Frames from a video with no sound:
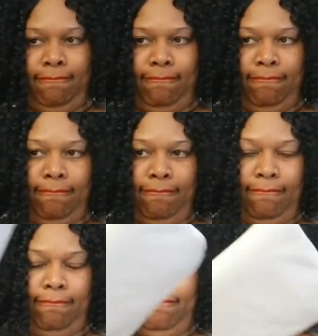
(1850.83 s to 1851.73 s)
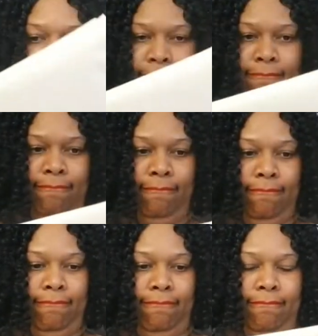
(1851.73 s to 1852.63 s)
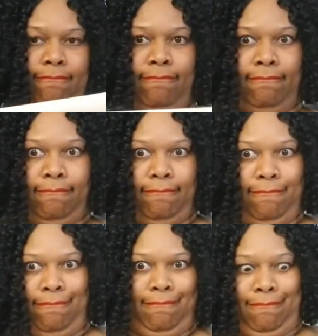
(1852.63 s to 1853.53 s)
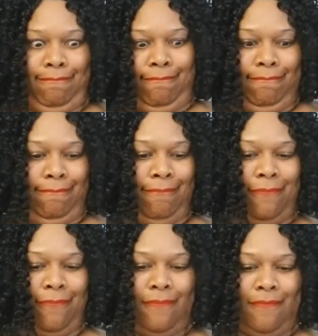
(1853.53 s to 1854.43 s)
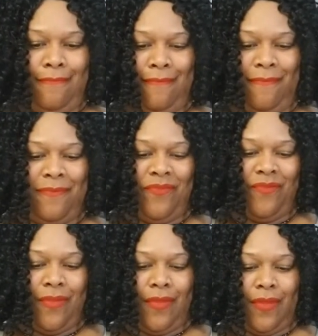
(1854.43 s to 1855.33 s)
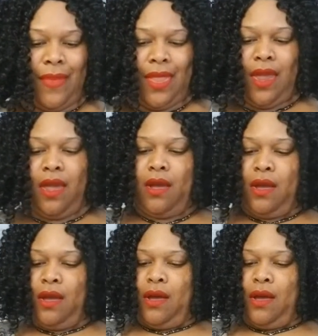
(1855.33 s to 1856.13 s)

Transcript: (silence)